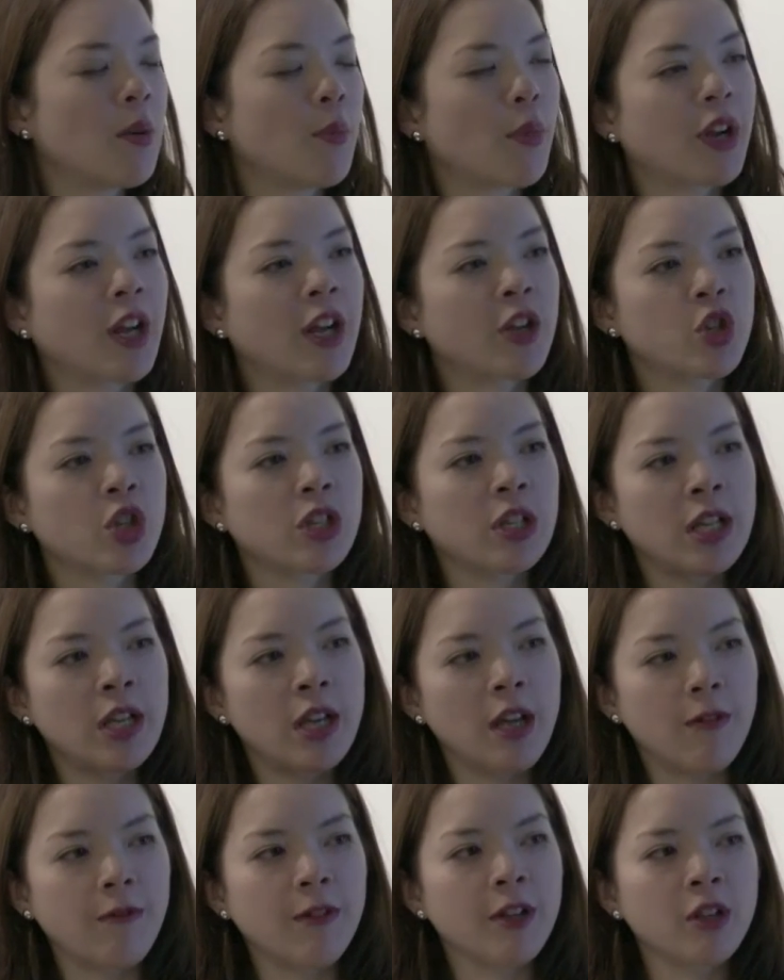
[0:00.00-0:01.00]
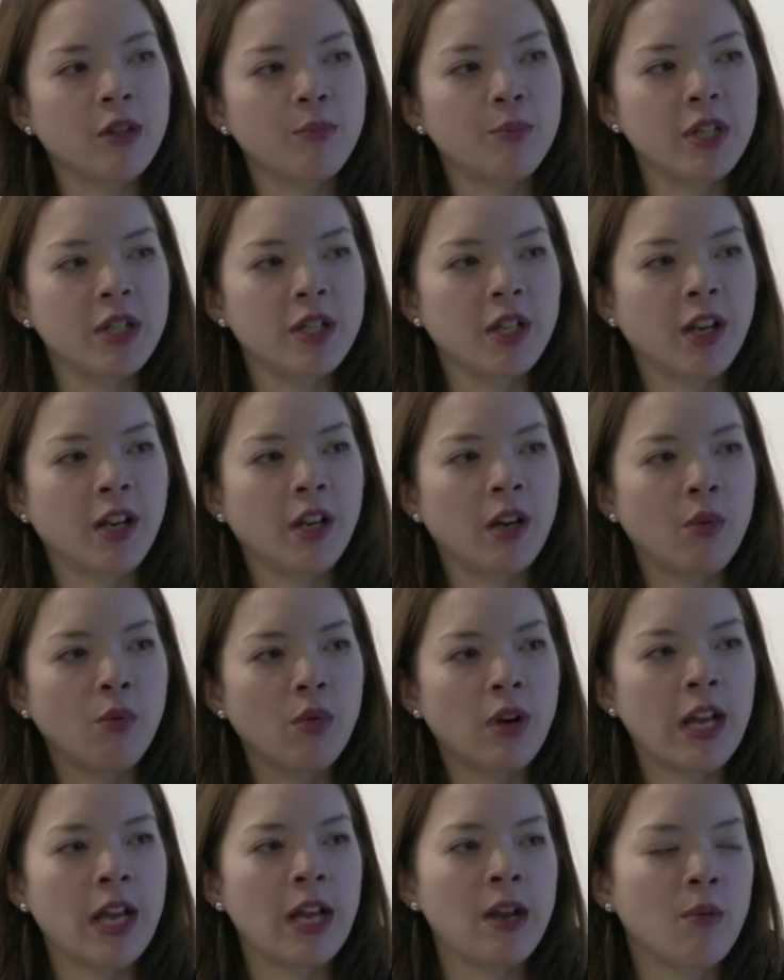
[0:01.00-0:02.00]
But actually, if it could be done in a
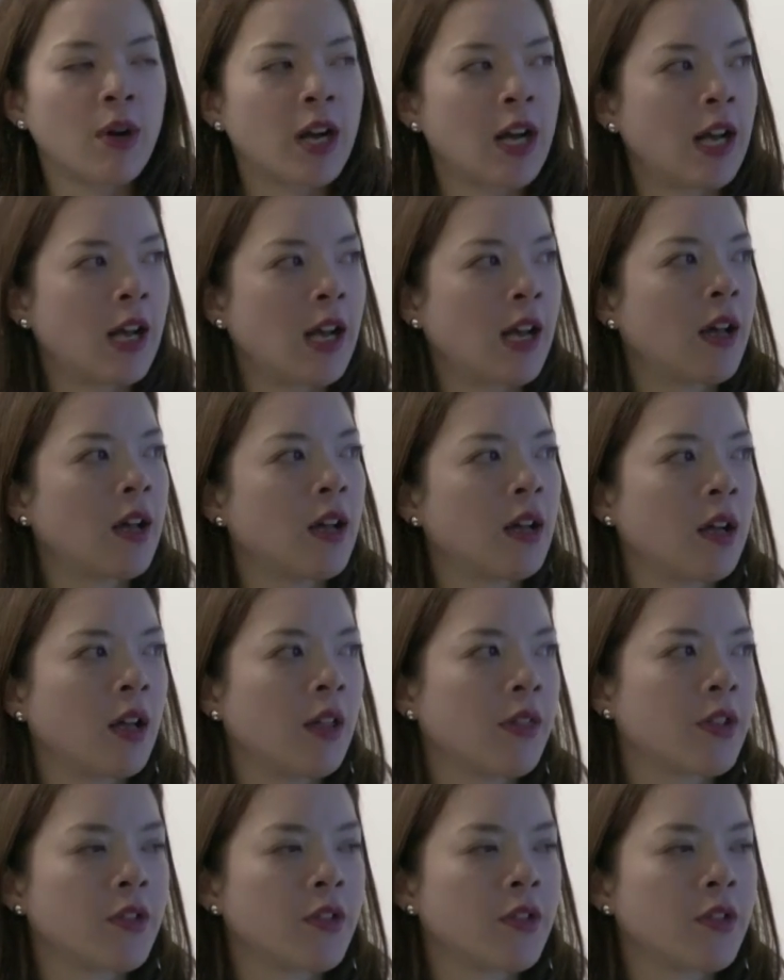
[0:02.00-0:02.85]
way where